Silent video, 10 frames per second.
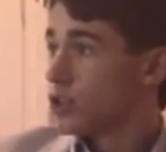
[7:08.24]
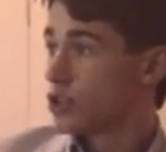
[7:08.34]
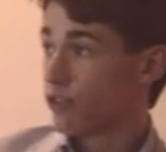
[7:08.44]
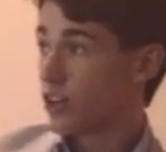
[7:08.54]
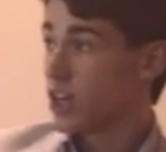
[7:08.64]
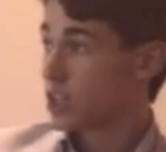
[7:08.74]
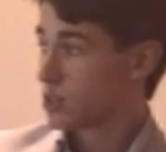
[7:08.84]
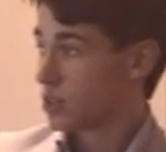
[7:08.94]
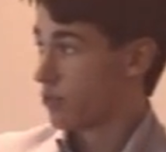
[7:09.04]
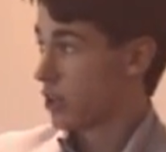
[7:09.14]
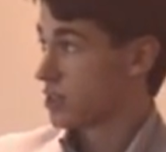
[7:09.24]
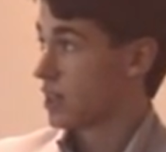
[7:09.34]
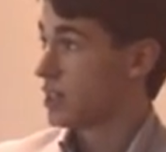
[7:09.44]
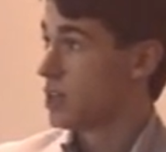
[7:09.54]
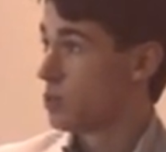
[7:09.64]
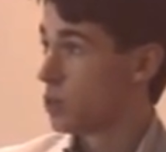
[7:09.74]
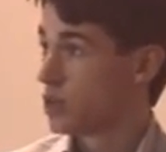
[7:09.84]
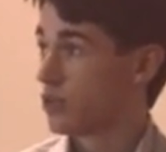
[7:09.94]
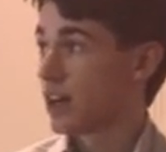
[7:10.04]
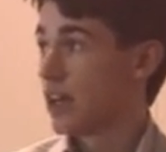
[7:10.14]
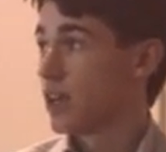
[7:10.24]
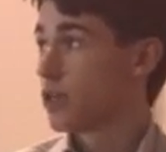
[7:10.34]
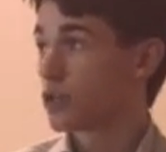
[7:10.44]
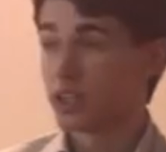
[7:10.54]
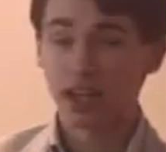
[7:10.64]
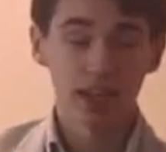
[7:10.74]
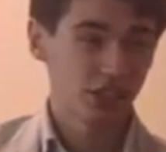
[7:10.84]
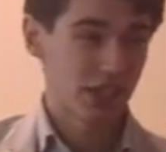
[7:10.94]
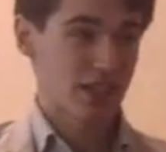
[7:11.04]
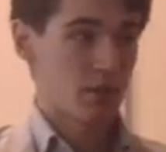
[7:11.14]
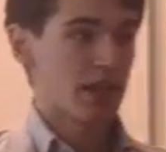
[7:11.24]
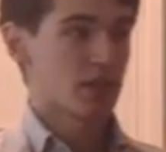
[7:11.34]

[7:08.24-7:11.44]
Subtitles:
So the first thing I did was run a 3-day GSA